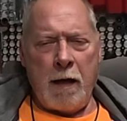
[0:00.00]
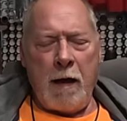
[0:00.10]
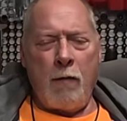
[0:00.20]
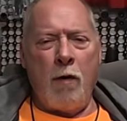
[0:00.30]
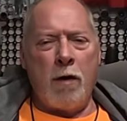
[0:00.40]

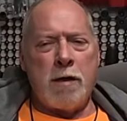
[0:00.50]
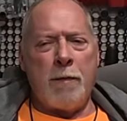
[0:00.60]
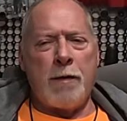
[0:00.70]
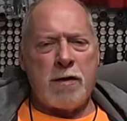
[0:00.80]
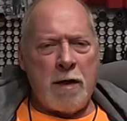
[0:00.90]
I wanted
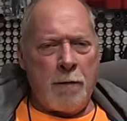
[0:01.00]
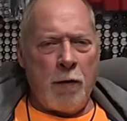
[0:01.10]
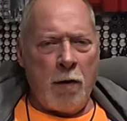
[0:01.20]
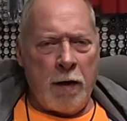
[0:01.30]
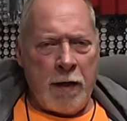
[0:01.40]
something
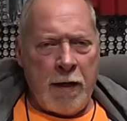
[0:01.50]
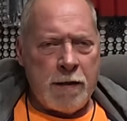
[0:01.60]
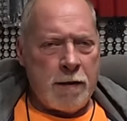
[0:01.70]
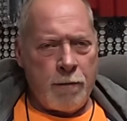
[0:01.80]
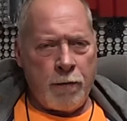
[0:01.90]
simple and
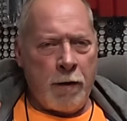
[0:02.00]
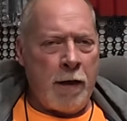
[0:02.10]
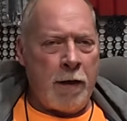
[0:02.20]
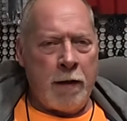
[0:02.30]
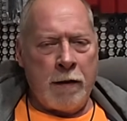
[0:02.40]
easy to
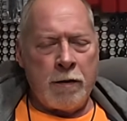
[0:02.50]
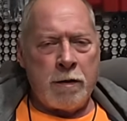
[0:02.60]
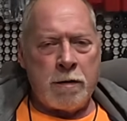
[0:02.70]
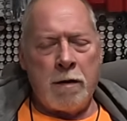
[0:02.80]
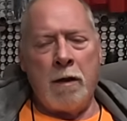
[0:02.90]
print and
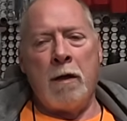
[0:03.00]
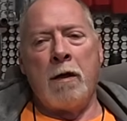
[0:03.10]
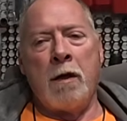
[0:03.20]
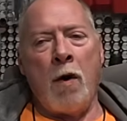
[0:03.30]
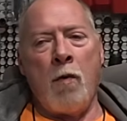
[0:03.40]
just
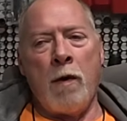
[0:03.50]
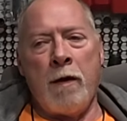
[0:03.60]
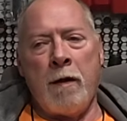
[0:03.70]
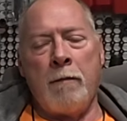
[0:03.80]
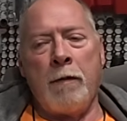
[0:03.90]
go with it.